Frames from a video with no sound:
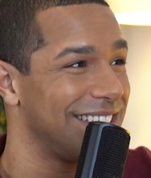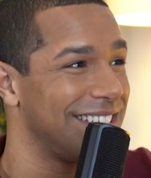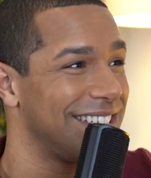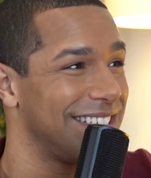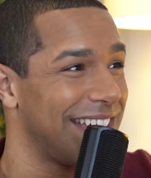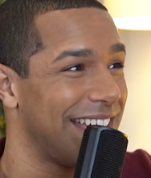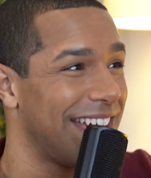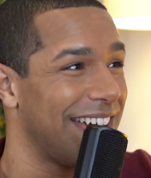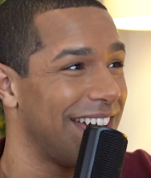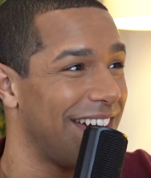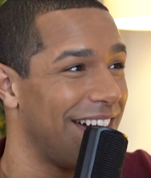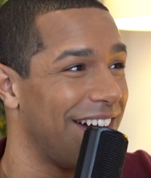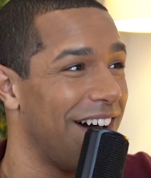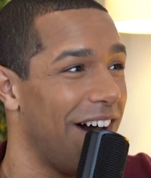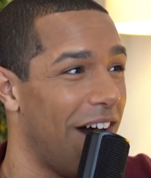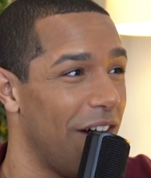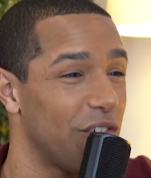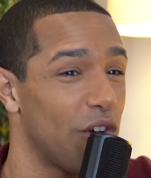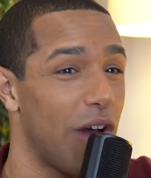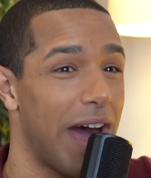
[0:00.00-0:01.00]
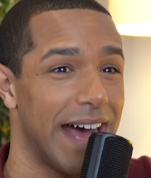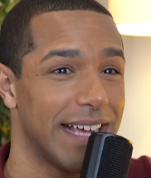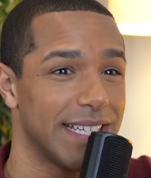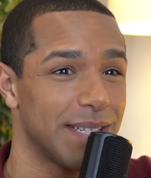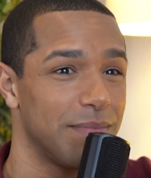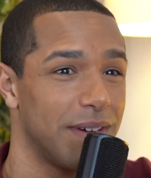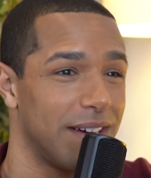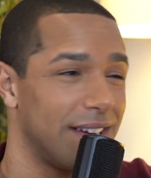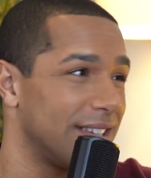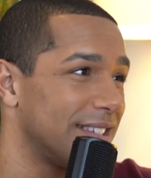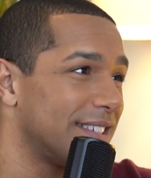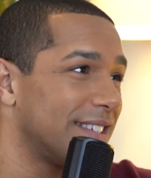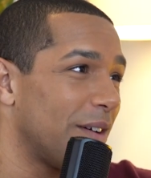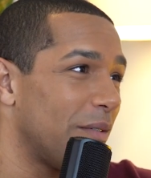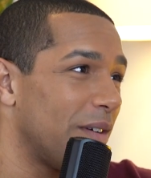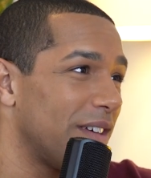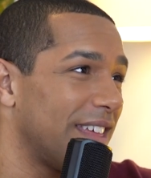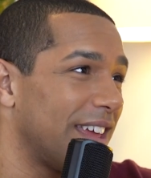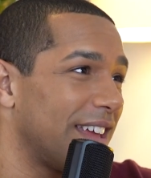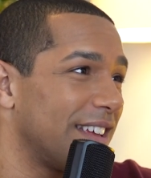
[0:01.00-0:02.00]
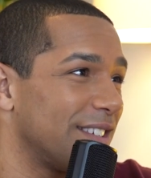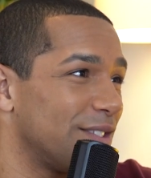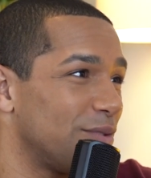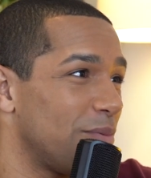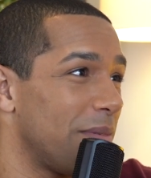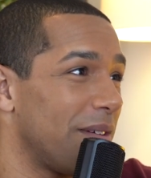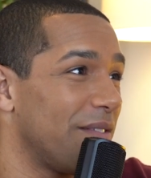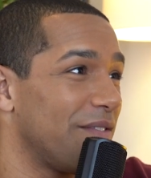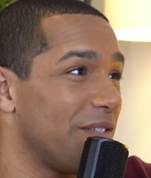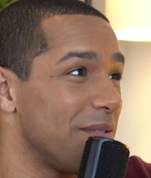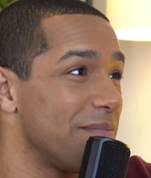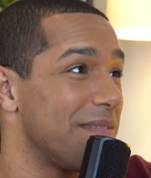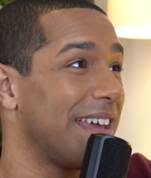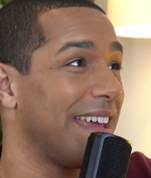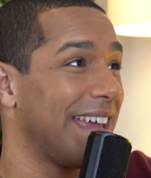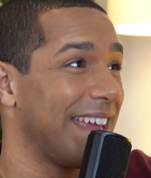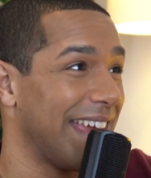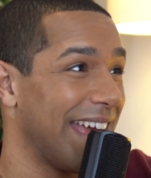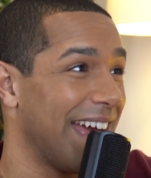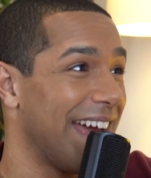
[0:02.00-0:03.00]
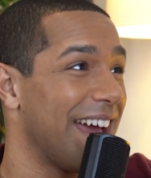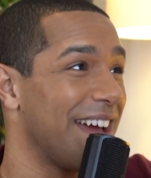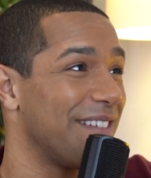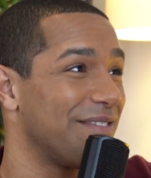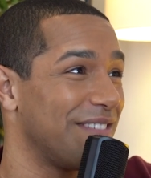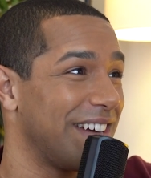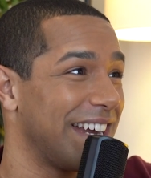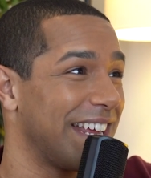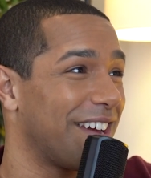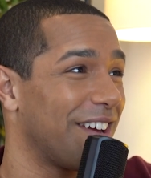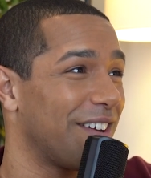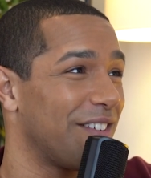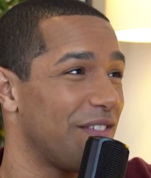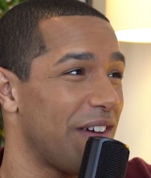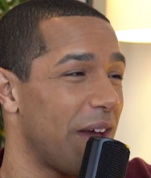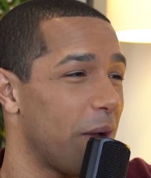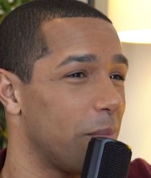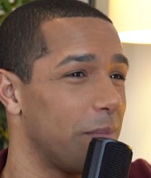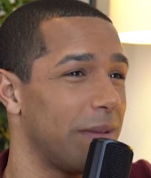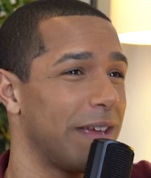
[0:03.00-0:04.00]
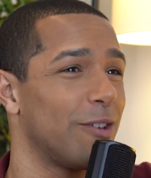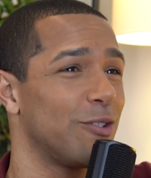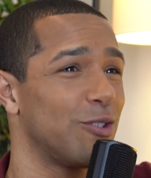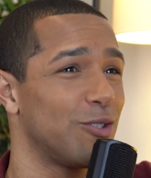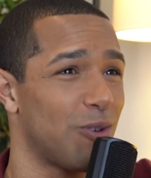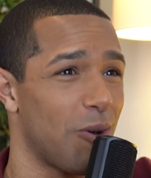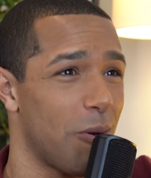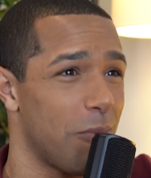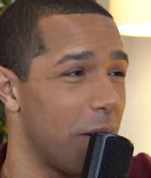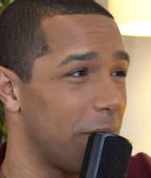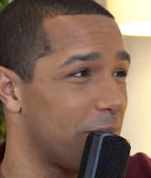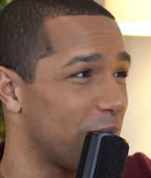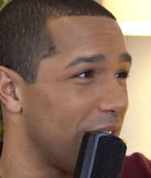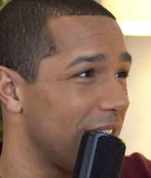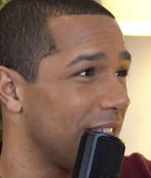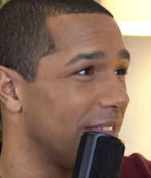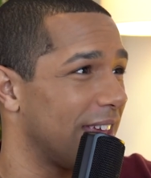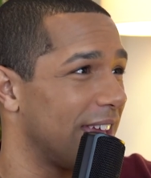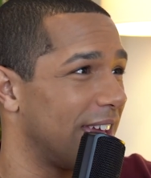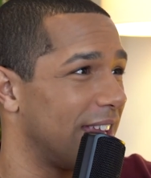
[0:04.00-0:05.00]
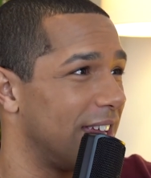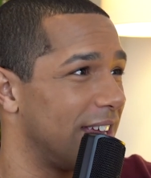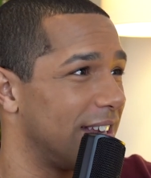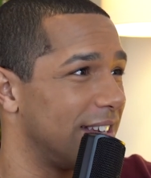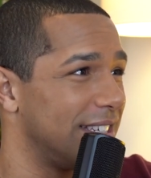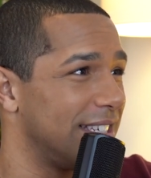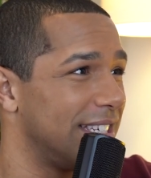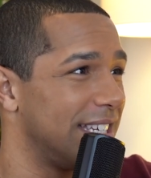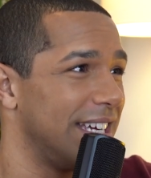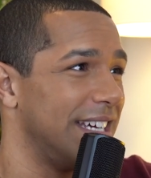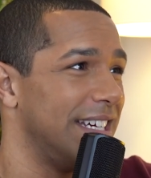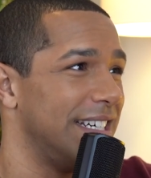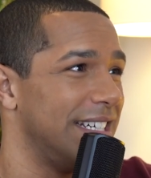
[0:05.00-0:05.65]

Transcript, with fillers: So yeah. it was great. I've yeah. got asthma. So I think swimming for me, yeah, really kind of helped me control my breathing and